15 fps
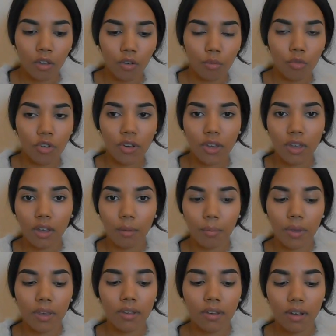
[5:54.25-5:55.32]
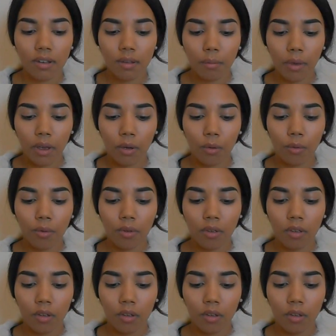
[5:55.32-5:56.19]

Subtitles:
So I'm just taking a pea-sized amount,